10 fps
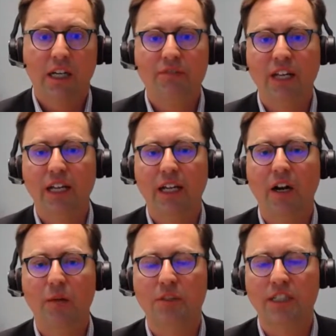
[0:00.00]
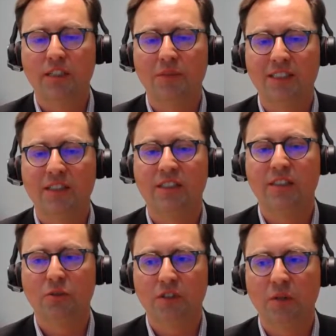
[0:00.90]
if they are able to get some
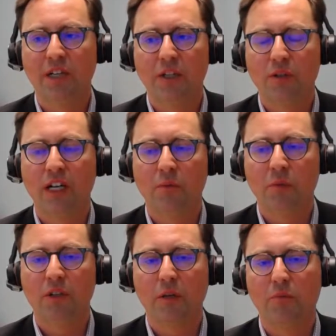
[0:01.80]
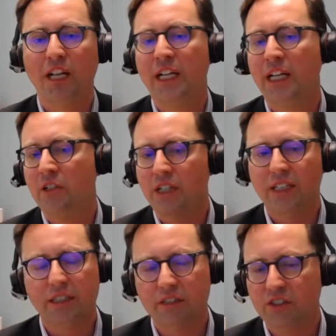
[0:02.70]
assistance with somebody who can help them with their planning,
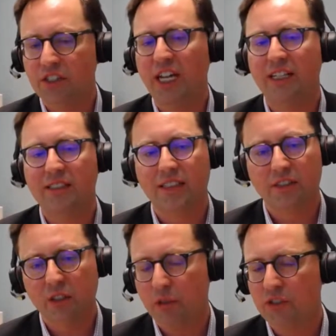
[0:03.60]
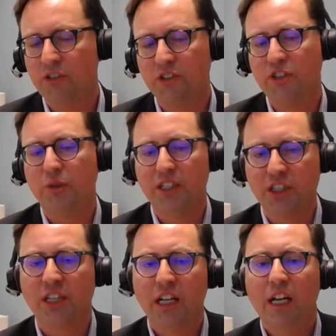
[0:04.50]
looking at their existing assets, their personal
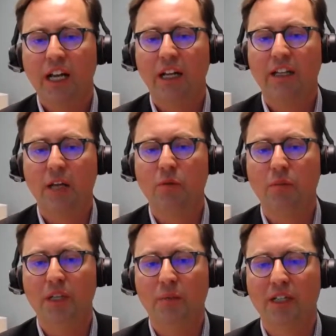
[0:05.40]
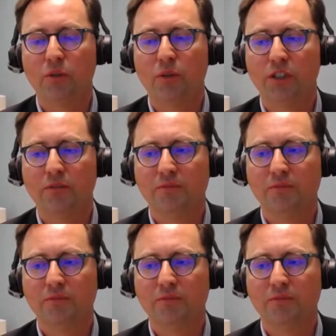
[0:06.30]
situation, that would be the best route.